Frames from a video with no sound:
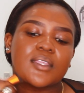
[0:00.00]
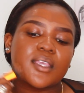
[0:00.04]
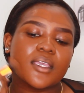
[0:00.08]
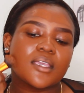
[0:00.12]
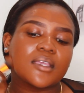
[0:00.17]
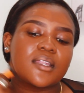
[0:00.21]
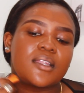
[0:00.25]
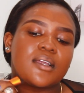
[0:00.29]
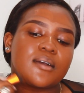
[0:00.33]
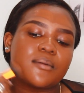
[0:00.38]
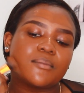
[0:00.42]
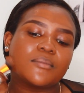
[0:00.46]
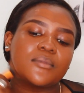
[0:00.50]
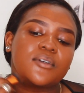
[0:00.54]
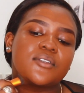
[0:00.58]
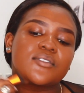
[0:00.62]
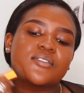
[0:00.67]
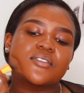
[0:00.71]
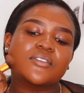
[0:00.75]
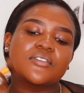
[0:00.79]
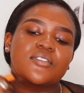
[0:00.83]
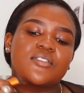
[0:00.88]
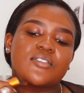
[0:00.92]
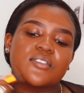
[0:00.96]
And I'm
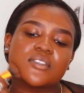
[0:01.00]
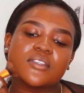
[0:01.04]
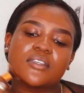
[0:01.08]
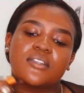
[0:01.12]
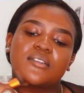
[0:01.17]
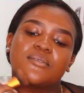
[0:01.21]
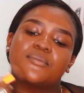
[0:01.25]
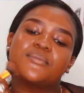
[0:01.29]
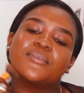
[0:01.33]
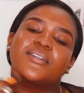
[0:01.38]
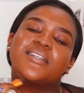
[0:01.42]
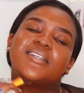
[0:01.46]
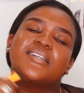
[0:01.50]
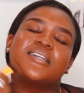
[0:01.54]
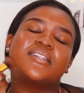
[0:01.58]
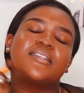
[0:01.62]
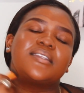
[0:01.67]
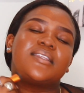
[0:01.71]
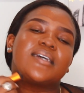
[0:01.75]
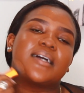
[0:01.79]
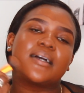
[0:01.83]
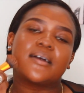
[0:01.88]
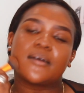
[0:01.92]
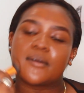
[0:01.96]
also just gonna bring it
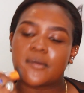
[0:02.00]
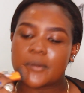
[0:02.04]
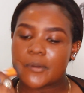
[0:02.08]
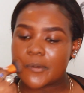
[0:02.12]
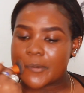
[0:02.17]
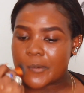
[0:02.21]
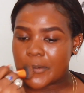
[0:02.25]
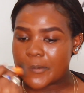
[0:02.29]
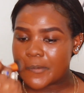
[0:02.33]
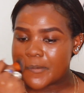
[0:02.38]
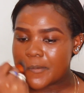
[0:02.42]
down